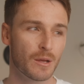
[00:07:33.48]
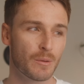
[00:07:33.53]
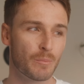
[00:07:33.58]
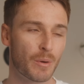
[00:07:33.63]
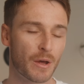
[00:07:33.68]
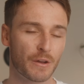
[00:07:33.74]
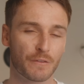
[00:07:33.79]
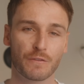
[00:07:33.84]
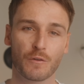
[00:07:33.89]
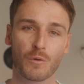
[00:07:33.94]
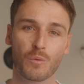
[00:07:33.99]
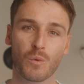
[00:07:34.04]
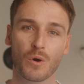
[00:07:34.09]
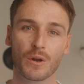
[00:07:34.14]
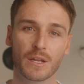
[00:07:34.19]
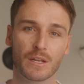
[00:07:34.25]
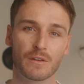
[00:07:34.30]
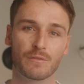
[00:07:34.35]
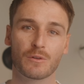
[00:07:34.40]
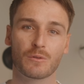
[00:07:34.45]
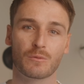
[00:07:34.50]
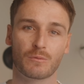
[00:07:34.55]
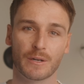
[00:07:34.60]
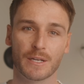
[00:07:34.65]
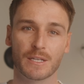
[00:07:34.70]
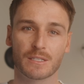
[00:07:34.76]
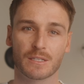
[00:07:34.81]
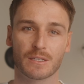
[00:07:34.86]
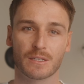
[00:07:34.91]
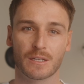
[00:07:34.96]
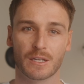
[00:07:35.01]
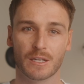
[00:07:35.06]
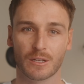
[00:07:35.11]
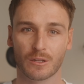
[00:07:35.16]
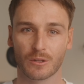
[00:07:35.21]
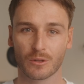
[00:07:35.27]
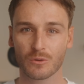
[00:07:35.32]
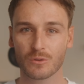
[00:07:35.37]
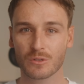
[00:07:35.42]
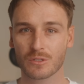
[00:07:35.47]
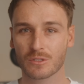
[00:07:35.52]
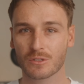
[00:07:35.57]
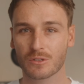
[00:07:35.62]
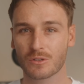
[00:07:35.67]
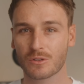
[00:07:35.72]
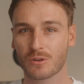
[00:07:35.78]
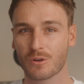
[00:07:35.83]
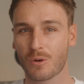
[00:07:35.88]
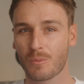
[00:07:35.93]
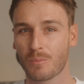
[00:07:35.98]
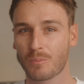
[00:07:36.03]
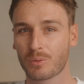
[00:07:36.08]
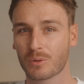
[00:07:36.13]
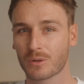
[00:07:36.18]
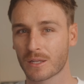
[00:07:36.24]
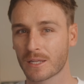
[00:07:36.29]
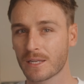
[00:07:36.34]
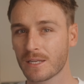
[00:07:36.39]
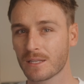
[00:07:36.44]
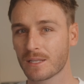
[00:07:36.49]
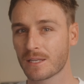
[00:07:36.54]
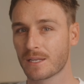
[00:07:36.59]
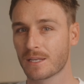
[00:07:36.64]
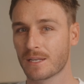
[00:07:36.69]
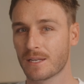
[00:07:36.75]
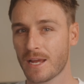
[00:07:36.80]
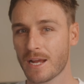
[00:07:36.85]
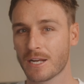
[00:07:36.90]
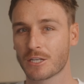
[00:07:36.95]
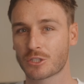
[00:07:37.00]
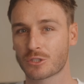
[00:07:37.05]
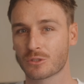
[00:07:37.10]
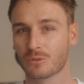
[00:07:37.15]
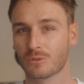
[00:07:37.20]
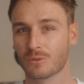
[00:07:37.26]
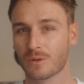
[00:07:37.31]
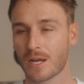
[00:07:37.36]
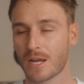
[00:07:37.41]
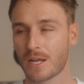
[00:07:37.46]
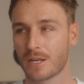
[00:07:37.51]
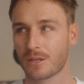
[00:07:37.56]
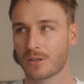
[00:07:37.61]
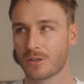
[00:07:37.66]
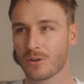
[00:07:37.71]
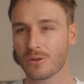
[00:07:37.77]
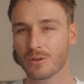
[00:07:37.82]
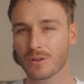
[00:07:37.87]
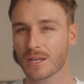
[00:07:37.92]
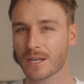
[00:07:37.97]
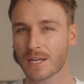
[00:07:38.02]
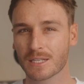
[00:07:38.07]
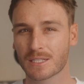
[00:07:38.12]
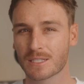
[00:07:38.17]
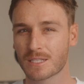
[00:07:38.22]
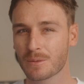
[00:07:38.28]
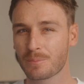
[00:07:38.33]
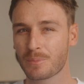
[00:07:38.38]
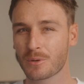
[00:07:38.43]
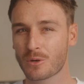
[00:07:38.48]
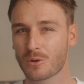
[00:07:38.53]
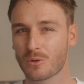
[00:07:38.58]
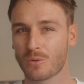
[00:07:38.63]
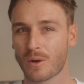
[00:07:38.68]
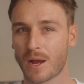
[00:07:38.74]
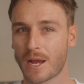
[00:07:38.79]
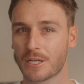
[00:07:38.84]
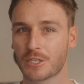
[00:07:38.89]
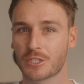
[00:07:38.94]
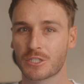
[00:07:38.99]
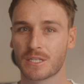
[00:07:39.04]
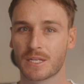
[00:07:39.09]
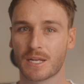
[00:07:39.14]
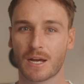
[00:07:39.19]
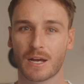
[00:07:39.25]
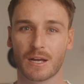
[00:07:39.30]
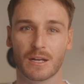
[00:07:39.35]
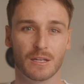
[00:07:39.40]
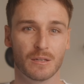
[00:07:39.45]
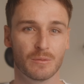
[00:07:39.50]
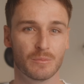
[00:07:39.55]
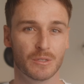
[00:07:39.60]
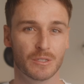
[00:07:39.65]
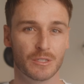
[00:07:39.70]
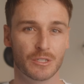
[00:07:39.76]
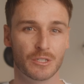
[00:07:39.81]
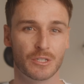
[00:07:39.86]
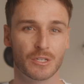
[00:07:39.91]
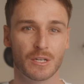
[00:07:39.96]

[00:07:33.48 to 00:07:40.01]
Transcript: But for whatever reason, it looks completely natural and not like a typical HDR image.